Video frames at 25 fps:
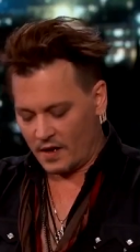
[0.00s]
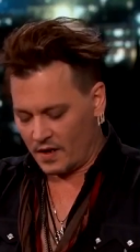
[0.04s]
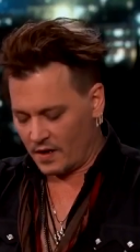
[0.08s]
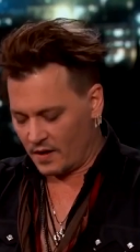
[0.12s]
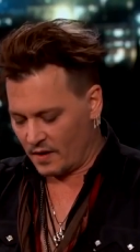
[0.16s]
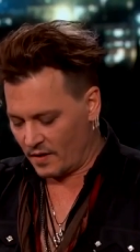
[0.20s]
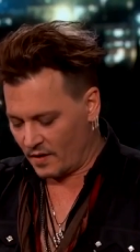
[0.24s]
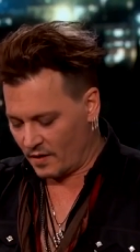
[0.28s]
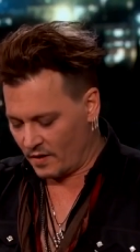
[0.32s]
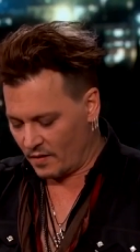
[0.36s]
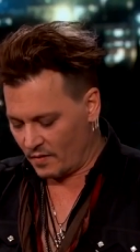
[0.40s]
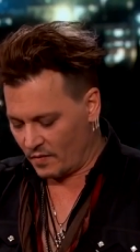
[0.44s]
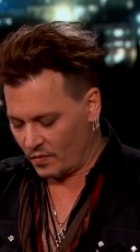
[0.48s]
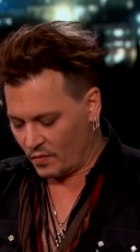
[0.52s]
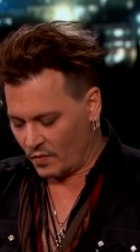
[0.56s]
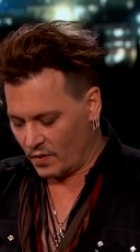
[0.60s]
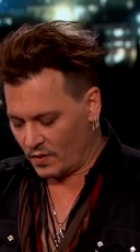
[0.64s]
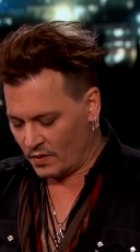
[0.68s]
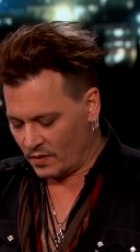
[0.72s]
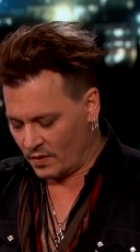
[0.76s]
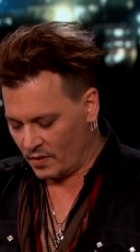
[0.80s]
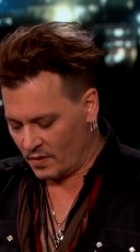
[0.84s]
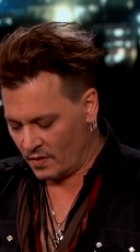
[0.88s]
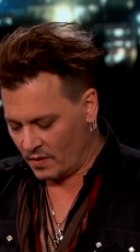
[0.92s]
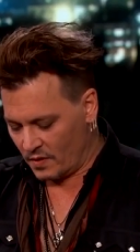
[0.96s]
uh,
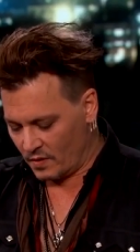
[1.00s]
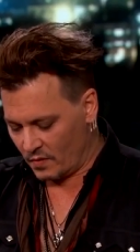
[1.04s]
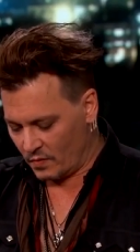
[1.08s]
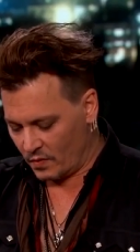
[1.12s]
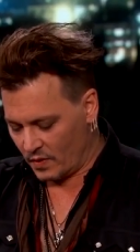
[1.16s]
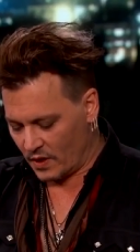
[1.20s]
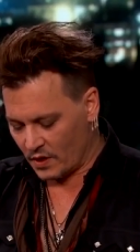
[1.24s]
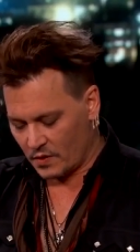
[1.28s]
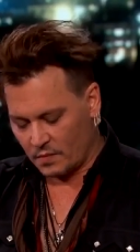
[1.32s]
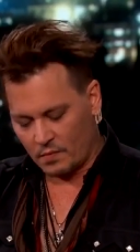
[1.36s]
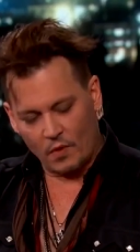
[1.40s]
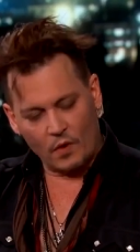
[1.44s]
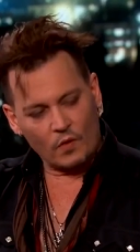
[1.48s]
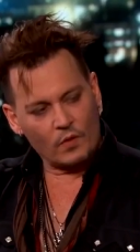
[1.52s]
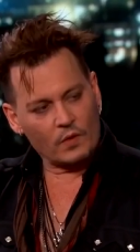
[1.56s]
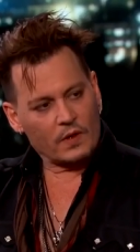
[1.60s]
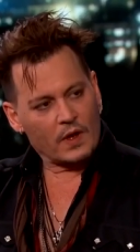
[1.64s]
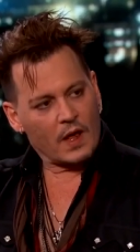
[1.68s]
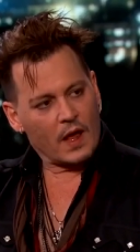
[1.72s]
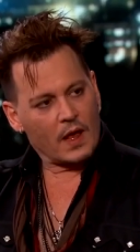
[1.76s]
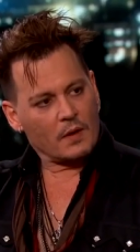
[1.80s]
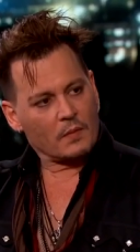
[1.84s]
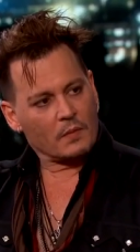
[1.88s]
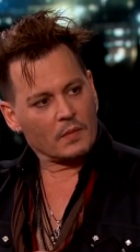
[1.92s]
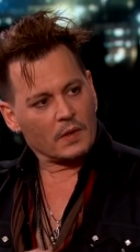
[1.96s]
when uh, when I spoke with
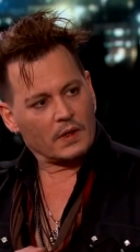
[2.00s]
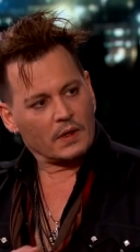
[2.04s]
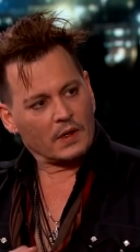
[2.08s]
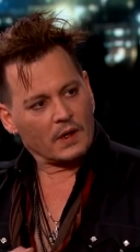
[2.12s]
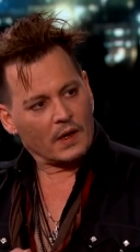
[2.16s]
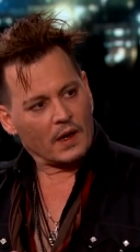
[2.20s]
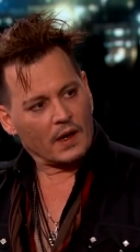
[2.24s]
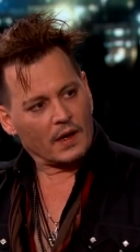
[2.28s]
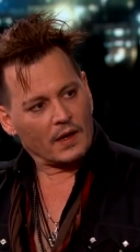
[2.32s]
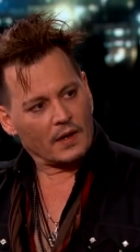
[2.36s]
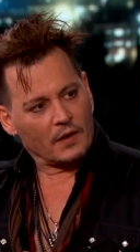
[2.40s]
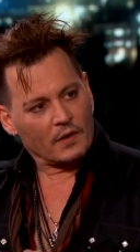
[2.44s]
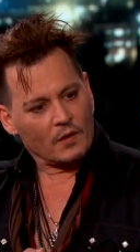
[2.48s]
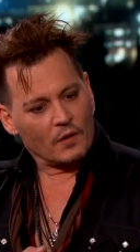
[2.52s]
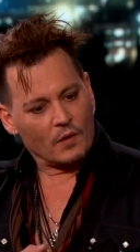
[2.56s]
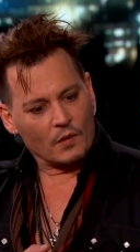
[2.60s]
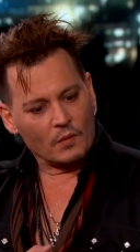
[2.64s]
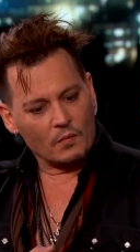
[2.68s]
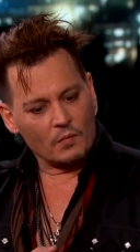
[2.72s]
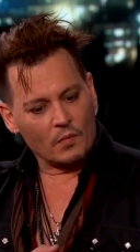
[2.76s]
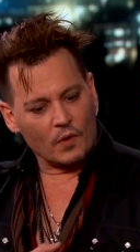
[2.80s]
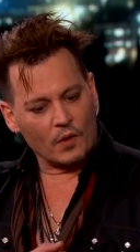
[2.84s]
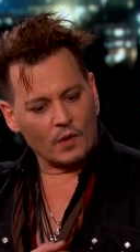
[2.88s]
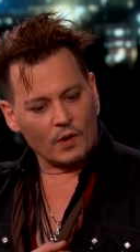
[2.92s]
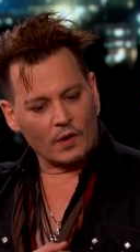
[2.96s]
Adam McKay and
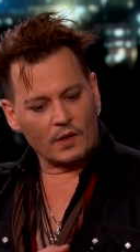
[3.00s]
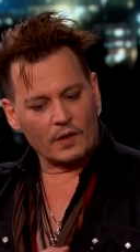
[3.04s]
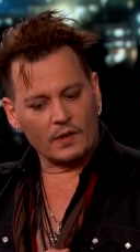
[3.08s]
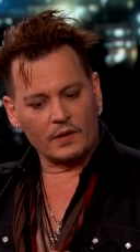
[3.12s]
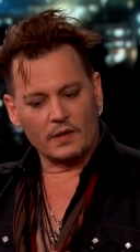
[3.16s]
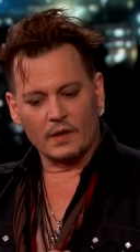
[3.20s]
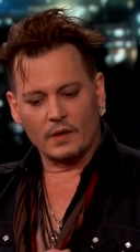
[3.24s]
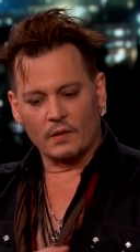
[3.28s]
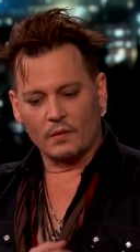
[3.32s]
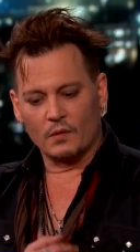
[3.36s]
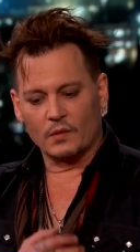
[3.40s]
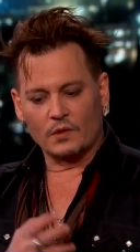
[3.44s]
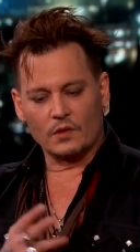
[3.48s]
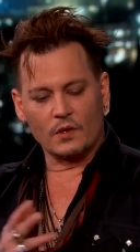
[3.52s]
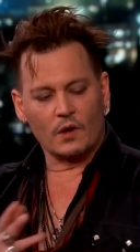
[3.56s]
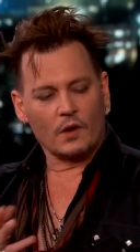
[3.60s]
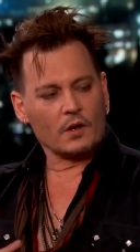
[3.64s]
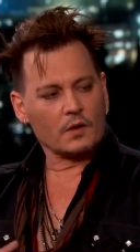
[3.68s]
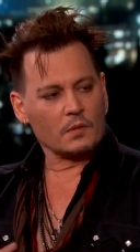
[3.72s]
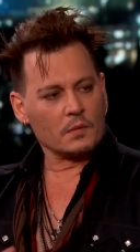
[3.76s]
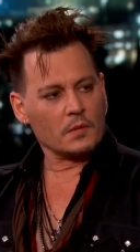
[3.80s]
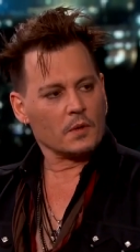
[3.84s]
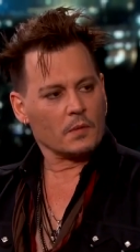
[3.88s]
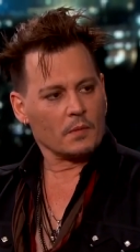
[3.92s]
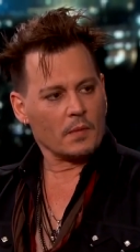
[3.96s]
Owen Burke, and they were
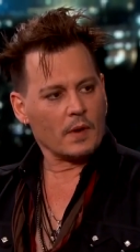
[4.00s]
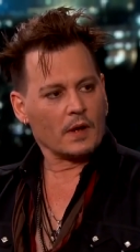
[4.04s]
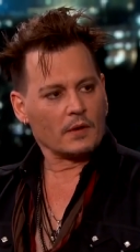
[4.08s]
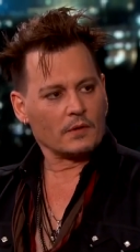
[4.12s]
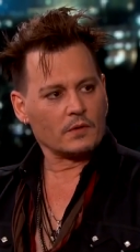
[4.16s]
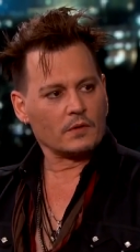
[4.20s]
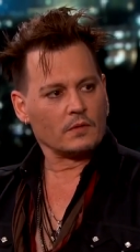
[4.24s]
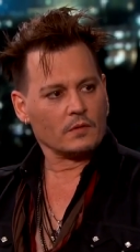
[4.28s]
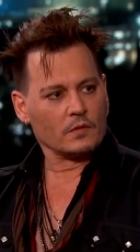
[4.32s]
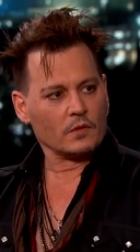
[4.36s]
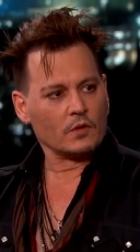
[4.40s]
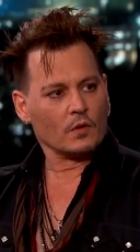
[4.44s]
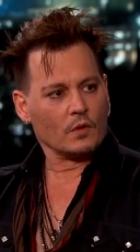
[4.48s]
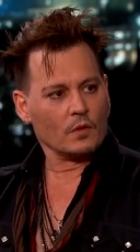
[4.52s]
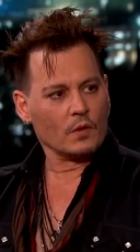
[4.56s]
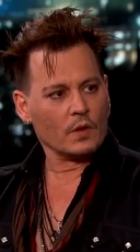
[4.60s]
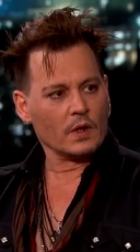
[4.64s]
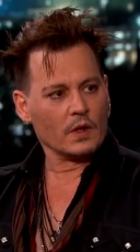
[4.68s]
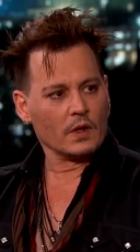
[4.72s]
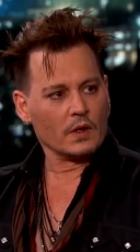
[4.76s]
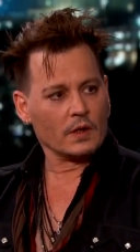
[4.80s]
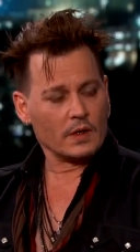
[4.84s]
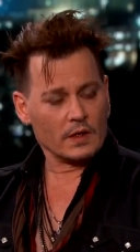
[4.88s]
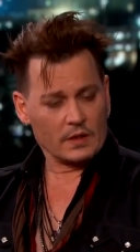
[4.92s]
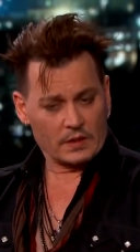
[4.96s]
talking to me about
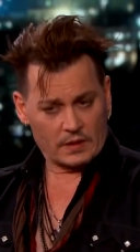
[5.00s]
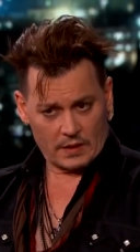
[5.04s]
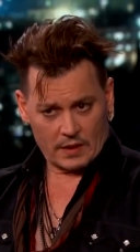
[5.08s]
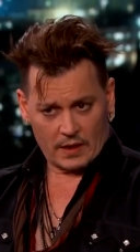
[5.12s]
doing it, they